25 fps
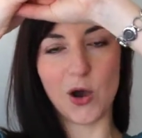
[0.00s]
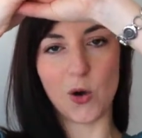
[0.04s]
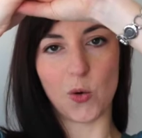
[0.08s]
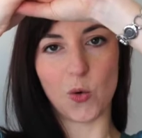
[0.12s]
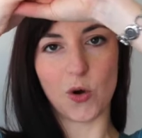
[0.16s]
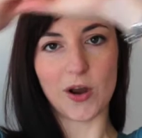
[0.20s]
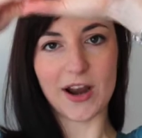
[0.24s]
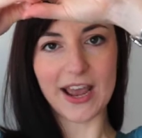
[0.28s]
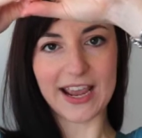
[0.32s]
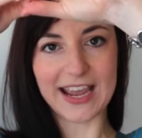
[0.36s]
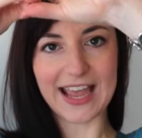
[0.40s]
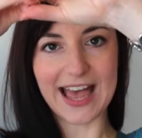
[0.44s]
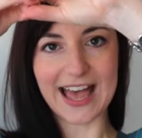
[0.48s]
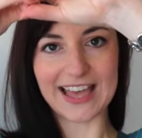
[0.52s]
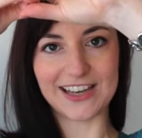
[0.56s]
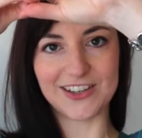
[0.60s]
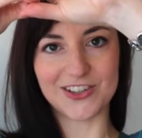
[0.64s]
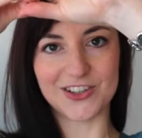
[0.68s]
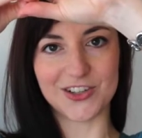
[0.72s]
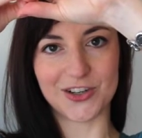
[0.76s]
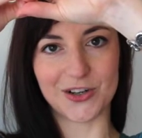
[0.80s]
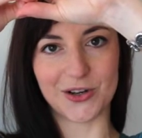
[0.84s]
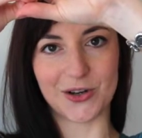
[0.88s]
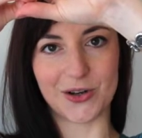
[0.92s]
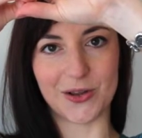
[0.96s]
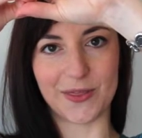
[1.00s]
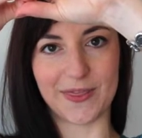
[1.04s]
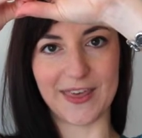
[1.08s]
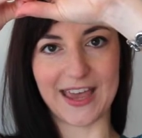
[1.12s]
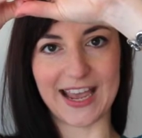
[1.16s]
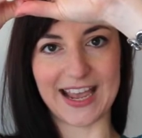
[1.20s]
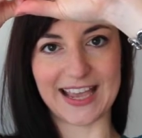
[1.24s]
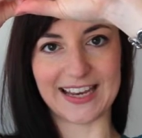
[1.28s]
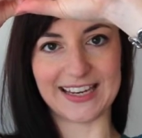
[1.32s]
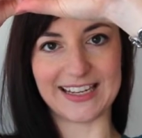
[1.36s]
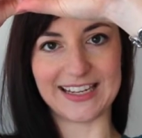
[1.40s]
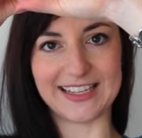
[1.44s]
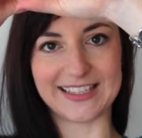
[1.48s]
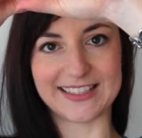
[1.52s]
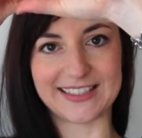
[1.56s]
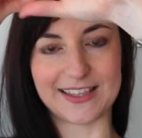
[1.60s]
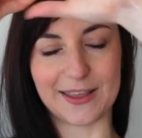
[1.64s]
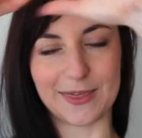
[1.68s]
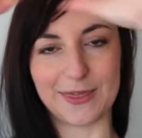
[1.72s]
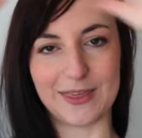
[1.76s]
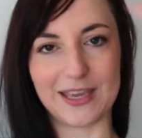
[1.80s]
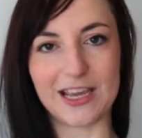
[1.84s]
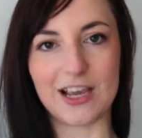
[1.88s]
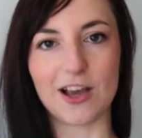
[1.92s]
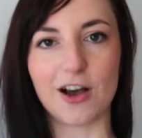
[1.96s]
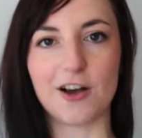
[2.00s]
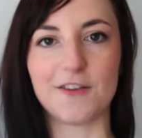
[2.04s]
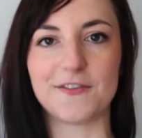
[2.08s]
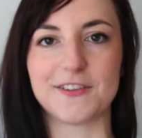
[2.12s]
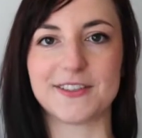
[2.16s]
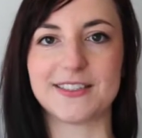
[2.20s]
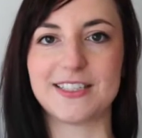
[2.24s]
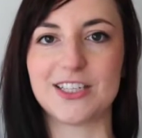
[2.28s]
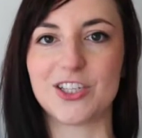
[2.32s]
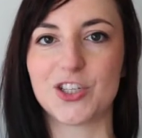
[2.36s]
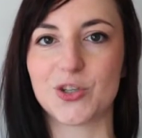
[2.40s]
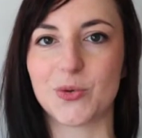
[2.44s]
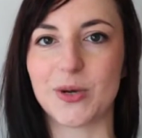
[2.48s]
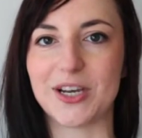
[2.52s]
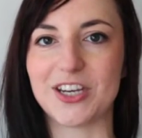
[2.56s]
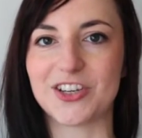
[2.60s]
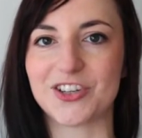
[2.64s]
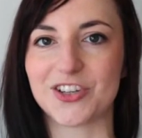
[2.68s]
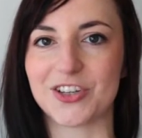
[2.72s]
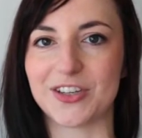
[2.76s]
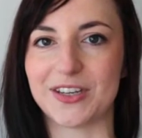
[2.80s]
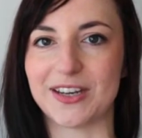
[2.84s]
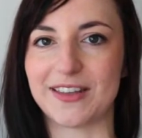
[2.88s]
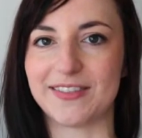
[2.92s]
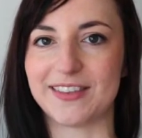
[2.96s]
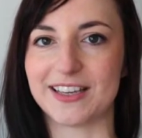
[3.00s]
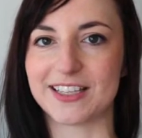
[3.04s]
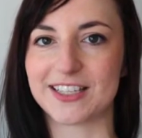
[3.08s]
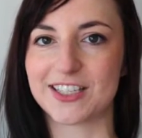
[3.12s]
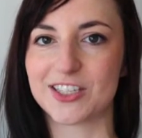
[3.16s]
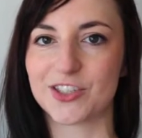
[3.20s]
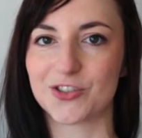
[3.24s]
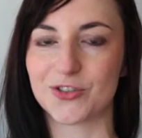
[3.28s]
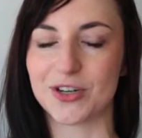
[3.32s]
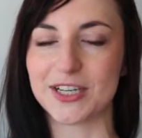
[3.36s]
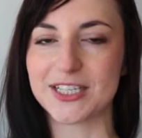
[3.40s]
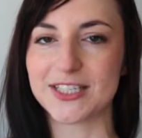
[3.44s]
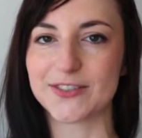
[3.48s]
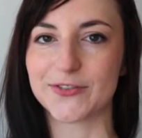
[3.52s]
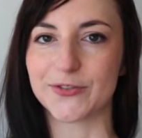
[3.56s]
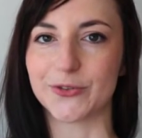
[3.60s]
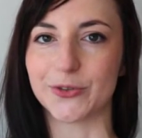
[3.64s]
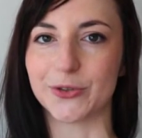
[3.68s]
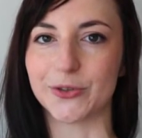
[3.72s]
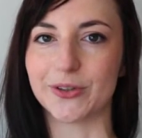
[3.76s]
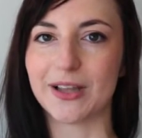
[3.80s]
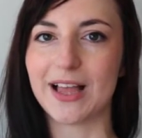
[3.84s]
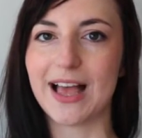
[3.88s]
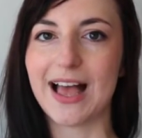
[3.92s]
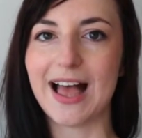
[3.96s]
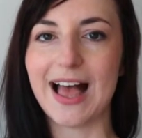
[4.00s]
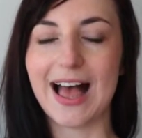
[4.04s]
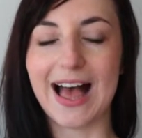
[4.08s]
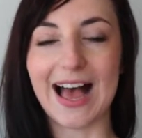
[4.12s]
what I can do then is to think of a situation that's stressful